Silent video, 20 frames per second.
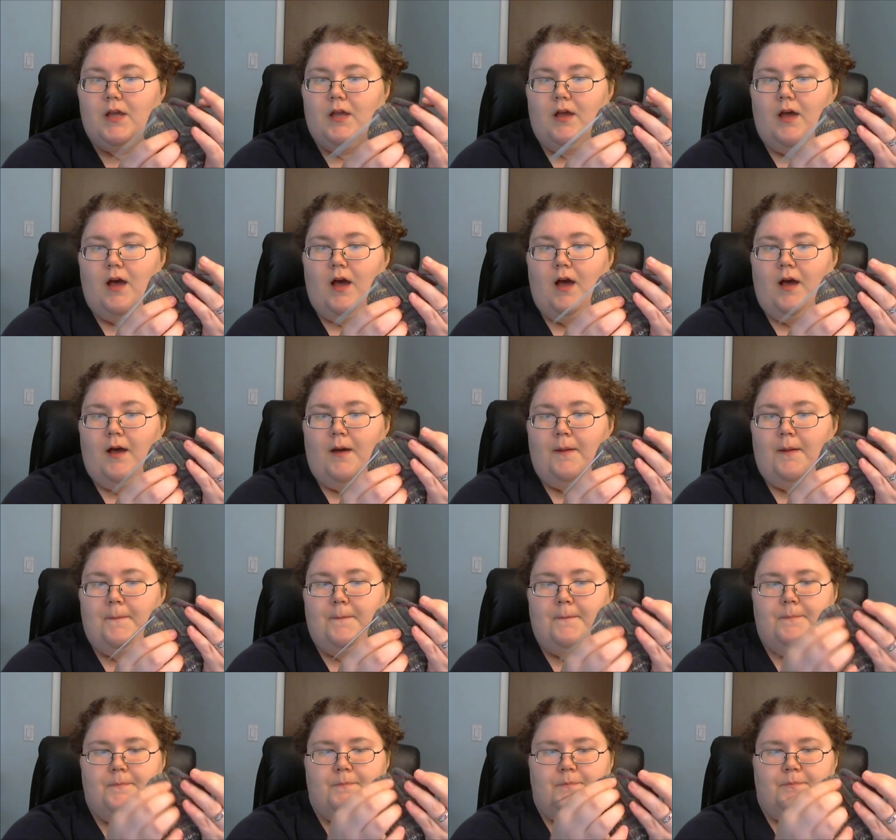
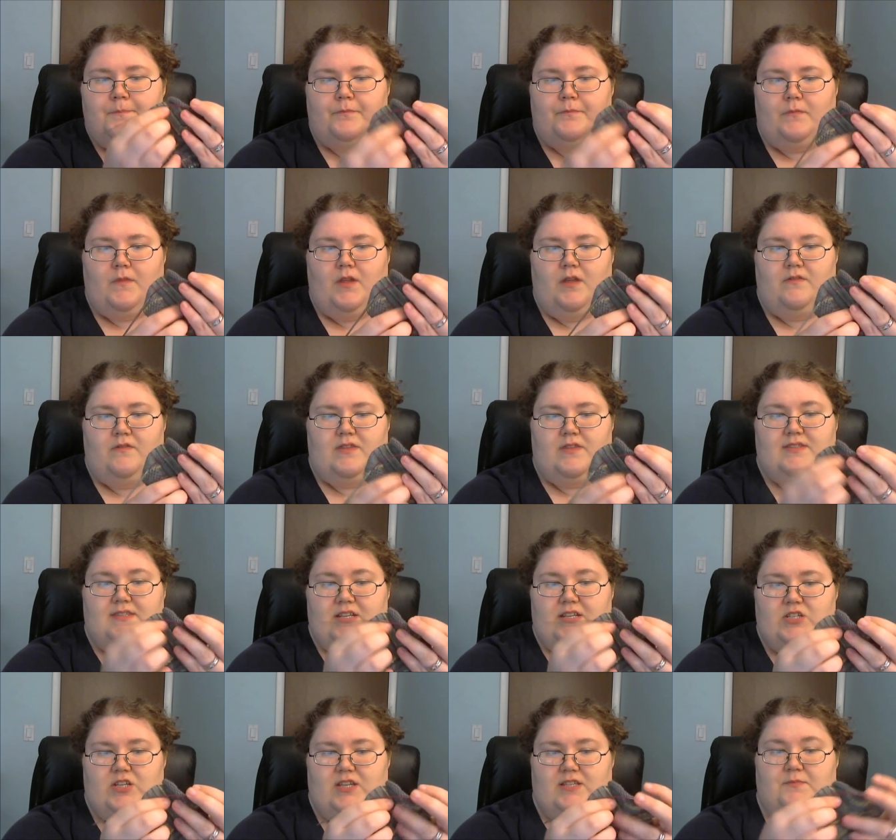the
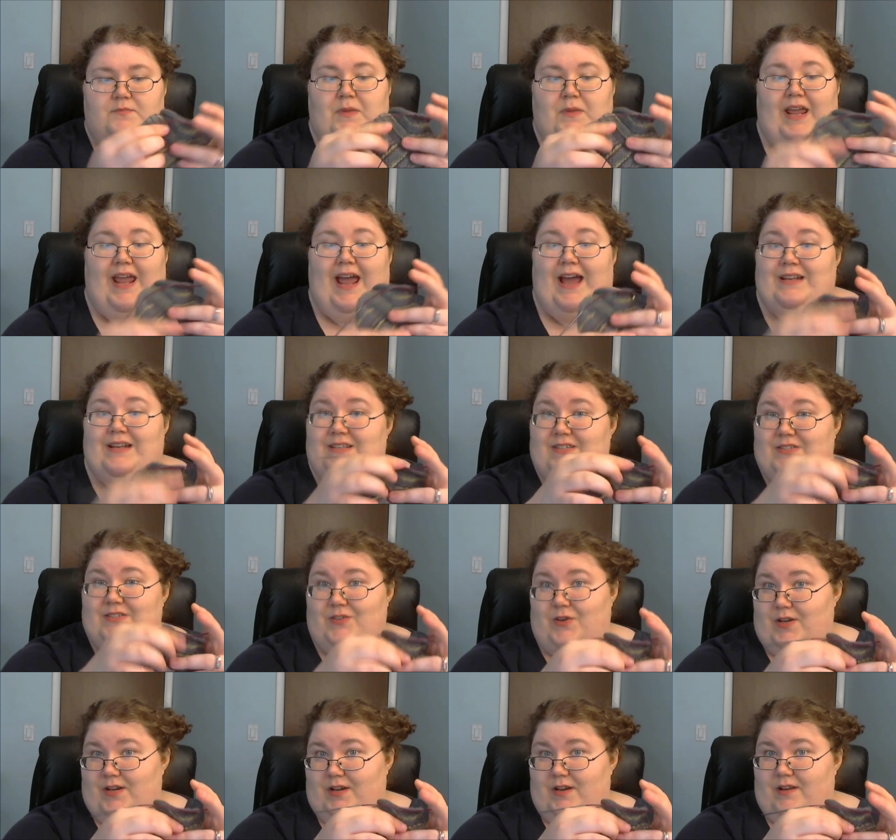stitches, but I hadn't
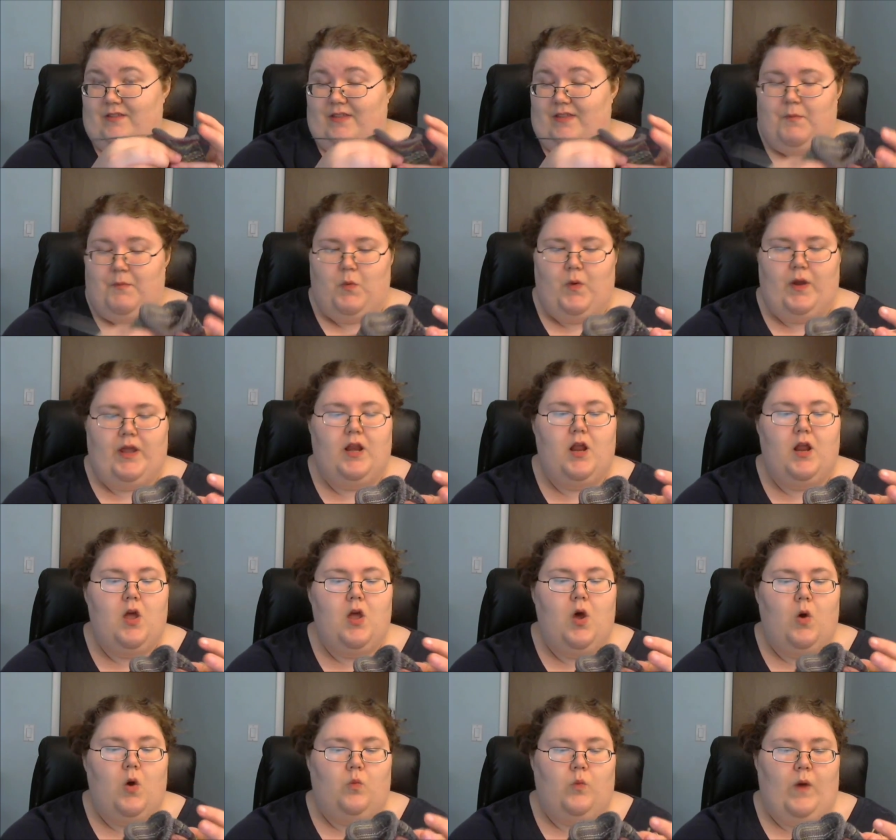started at that point.
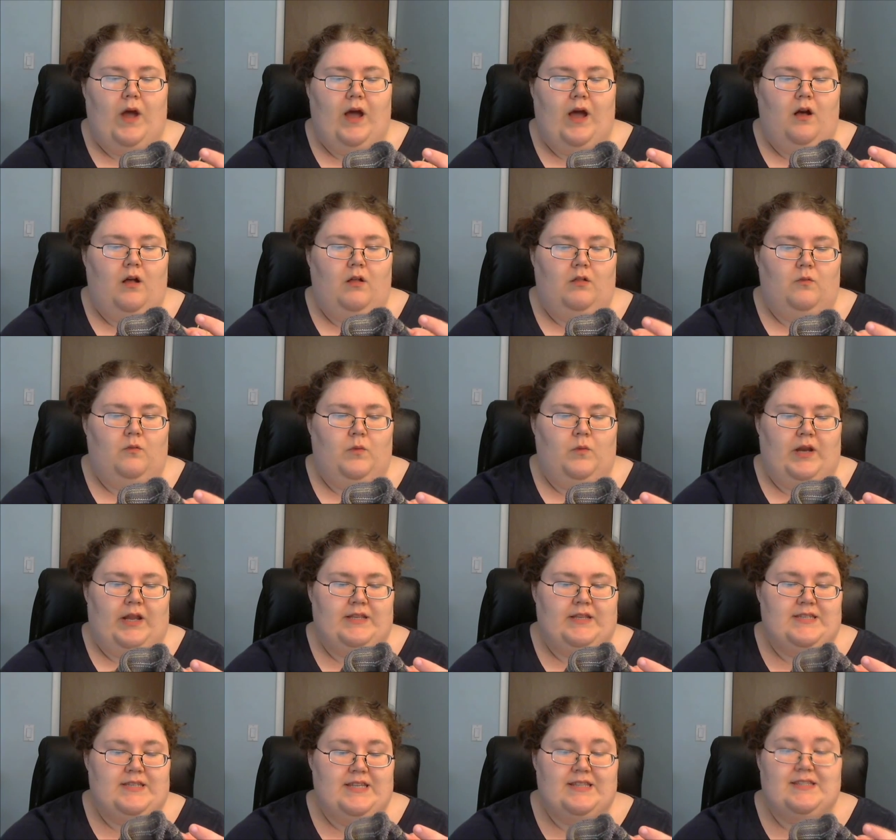Well, when I
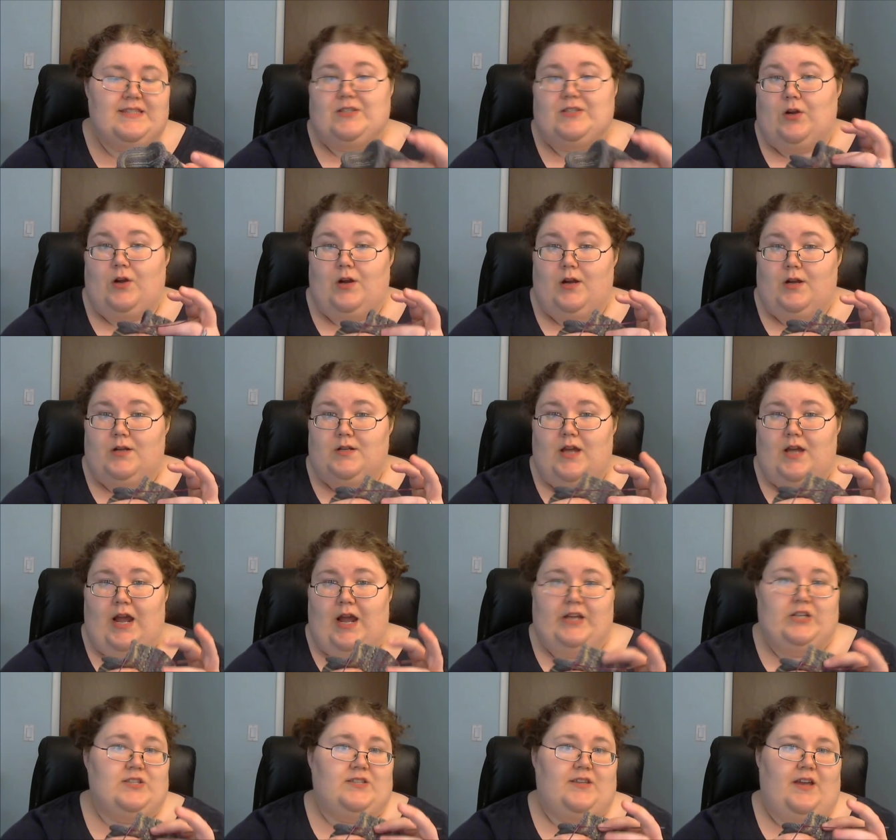did start,
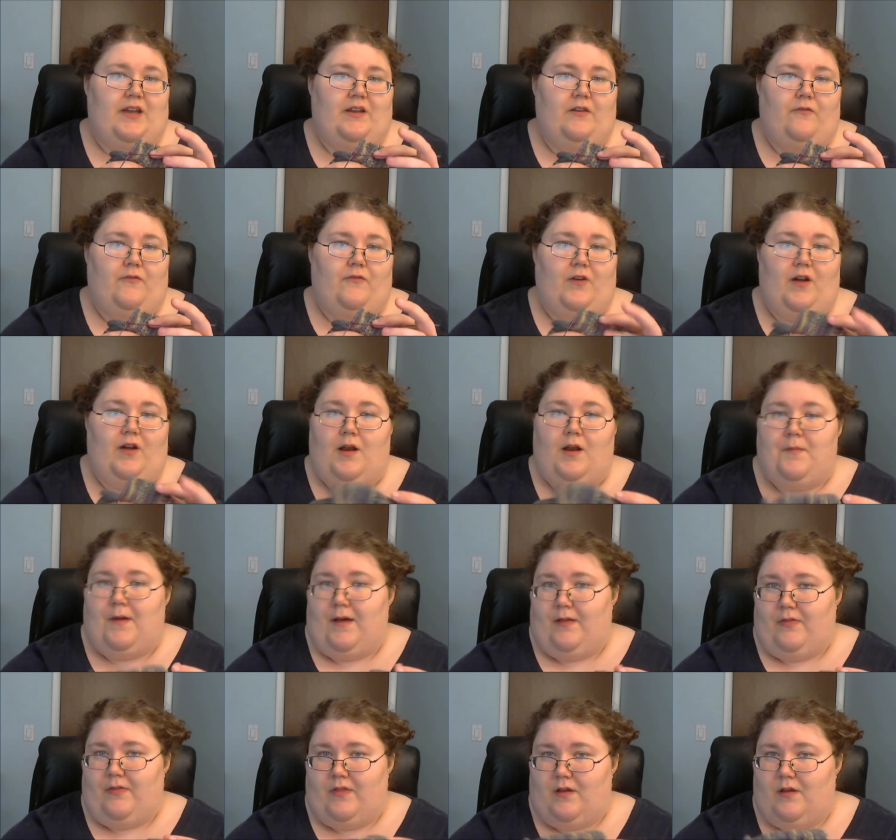I just kind of forgot
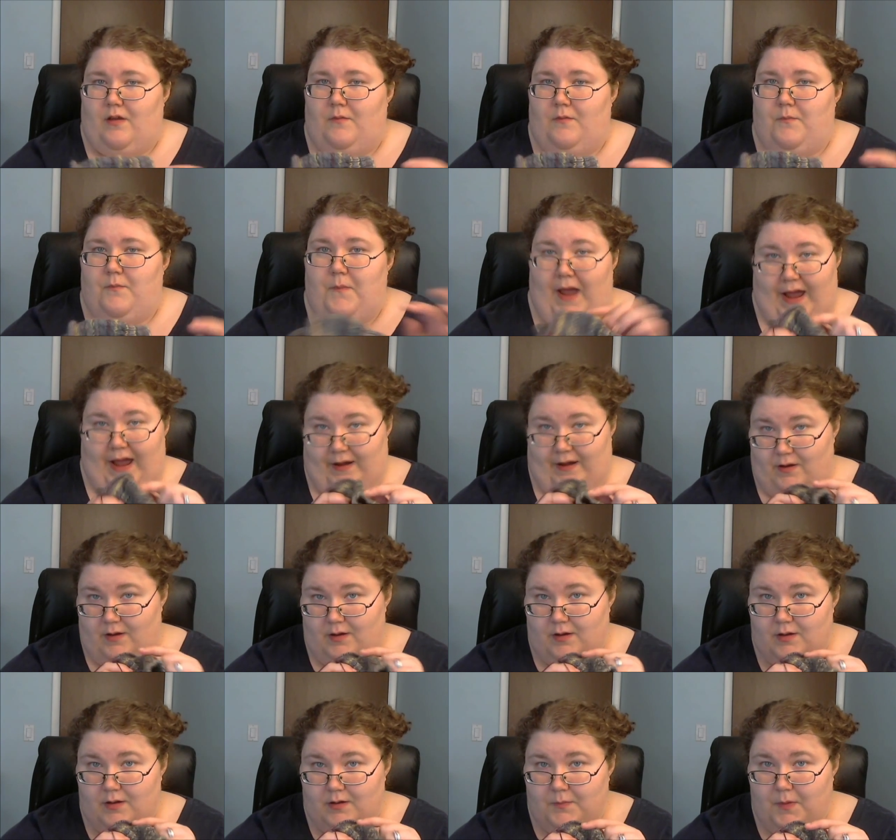about the
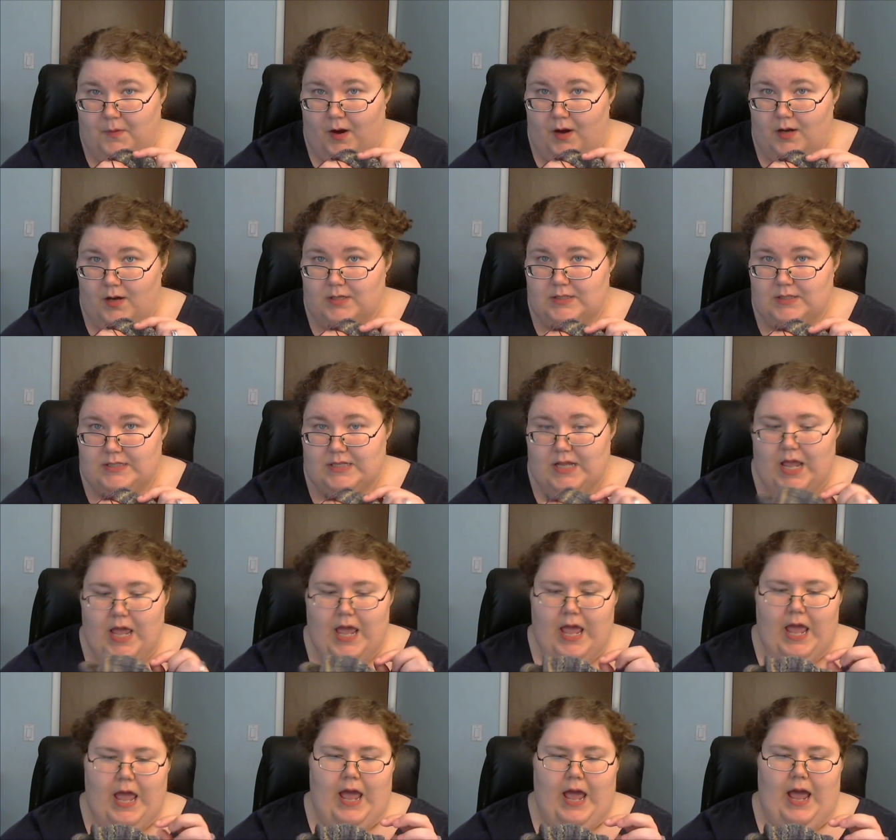pattern part
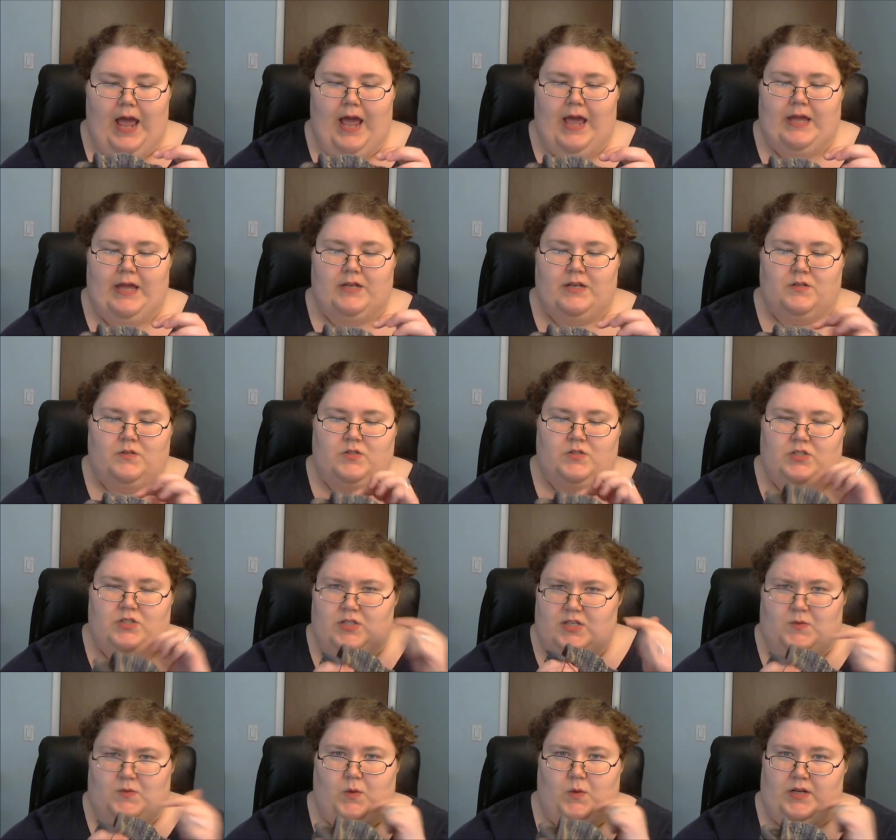and
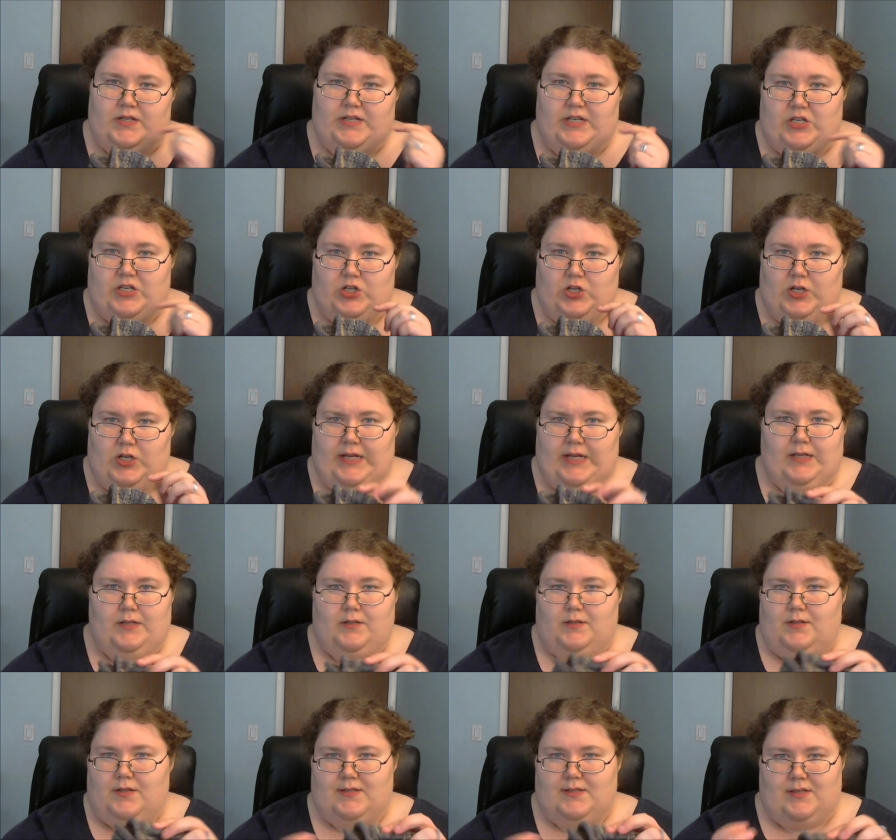just worked it
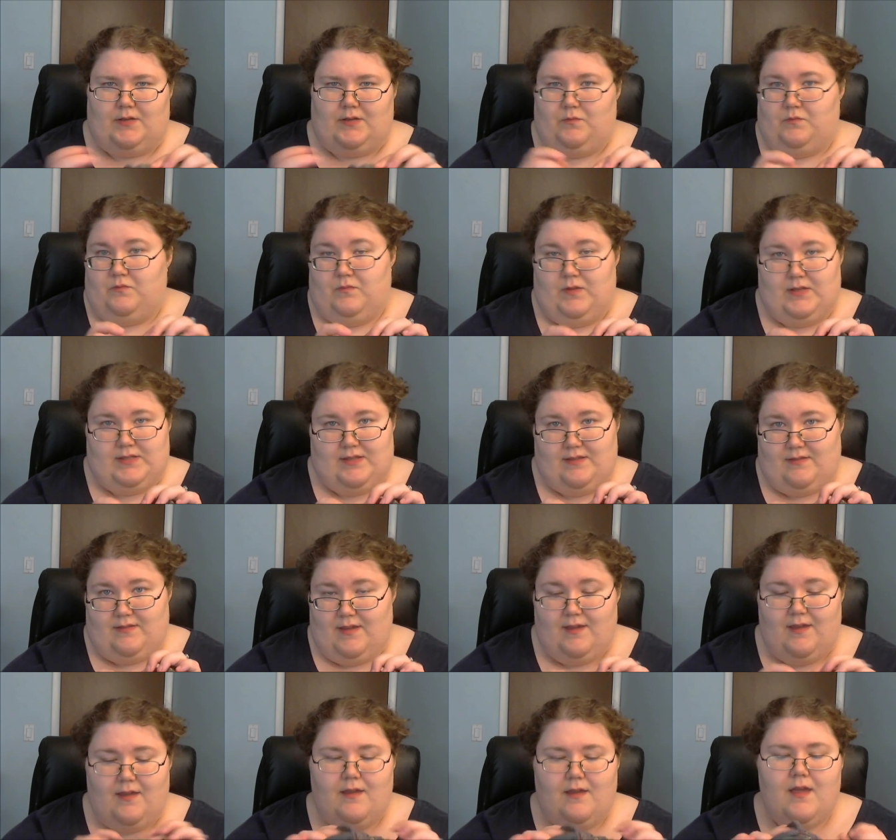straight because I wasn't
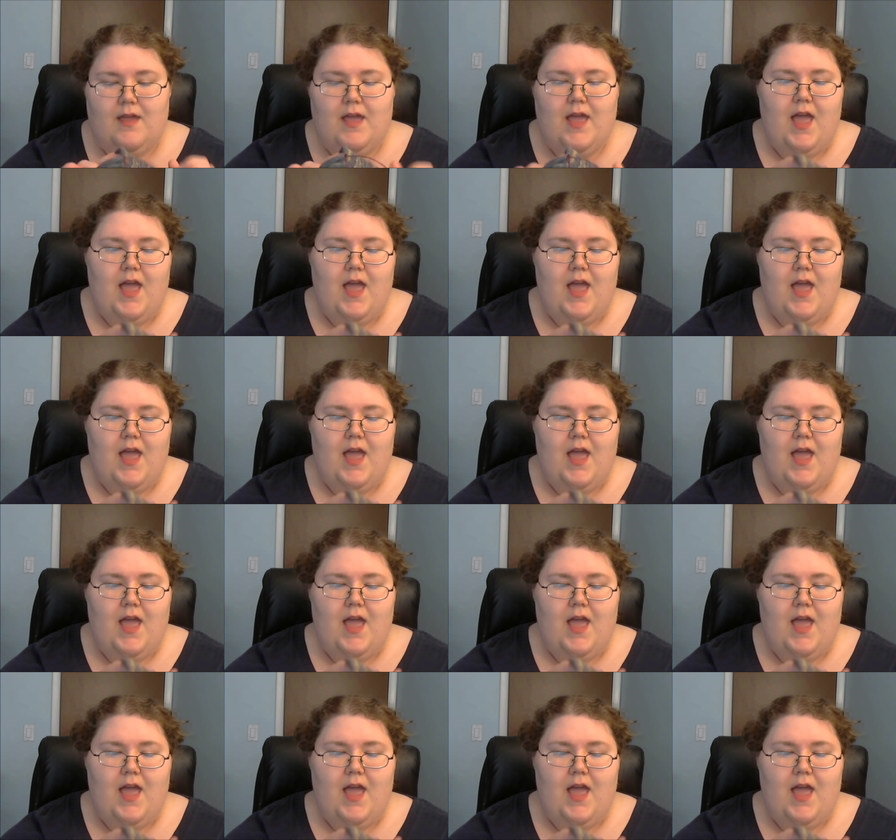thinking.